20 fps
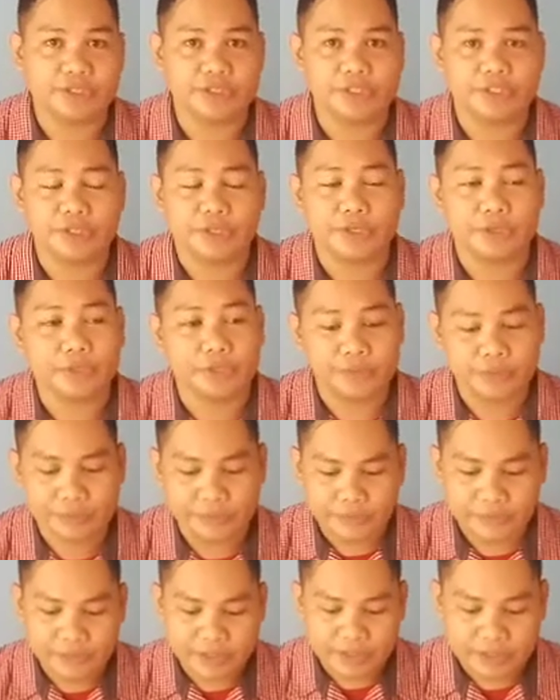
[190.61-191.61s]
So
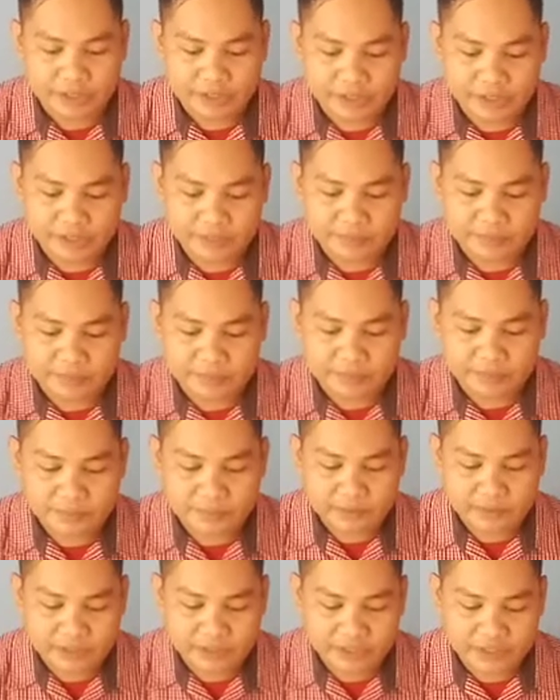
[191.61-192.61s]
in
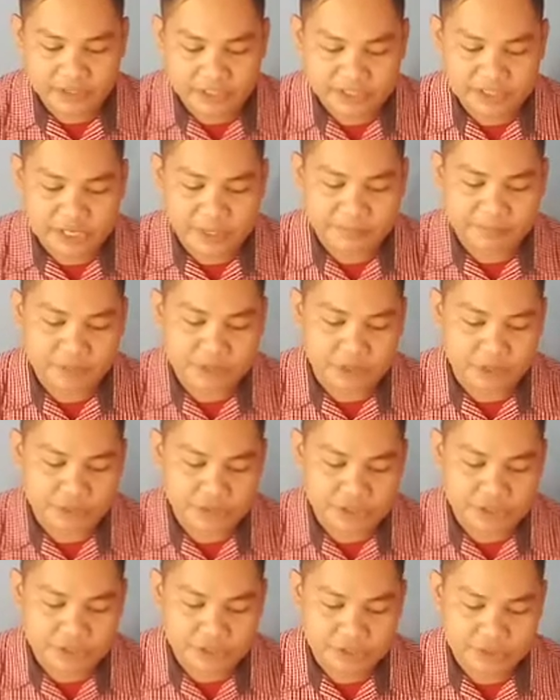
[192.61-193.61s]
this
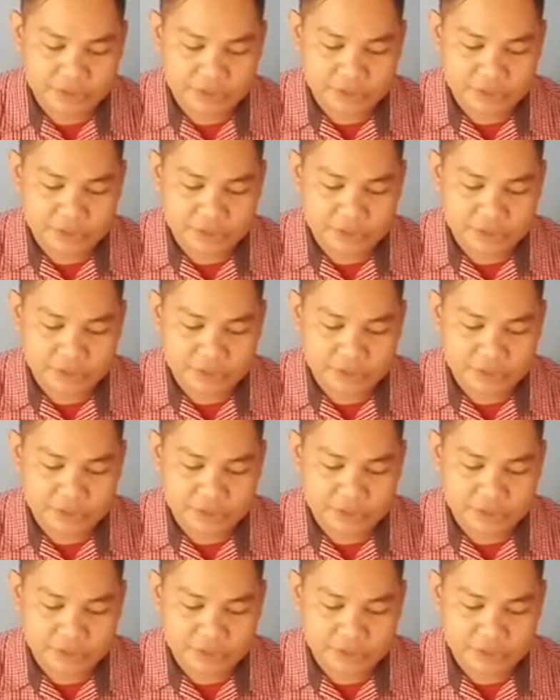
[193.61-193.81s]
approach,